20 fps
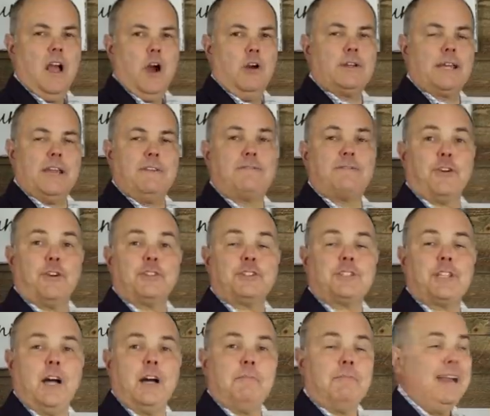Okay,
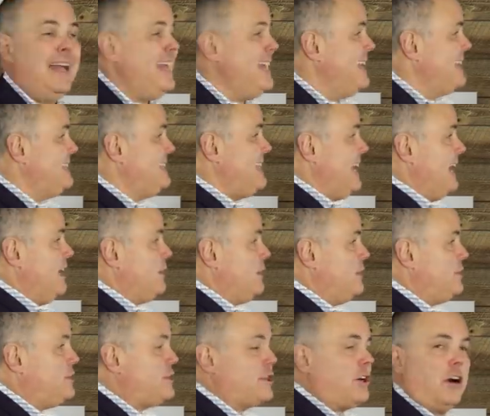first up,
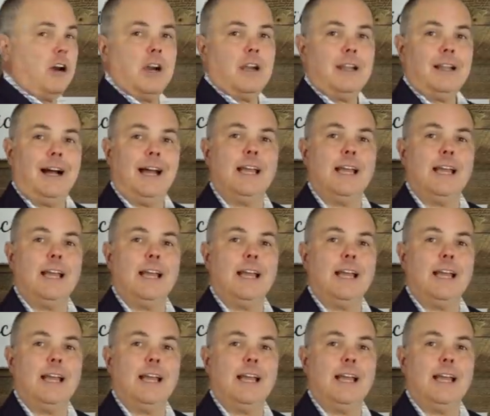daily chart.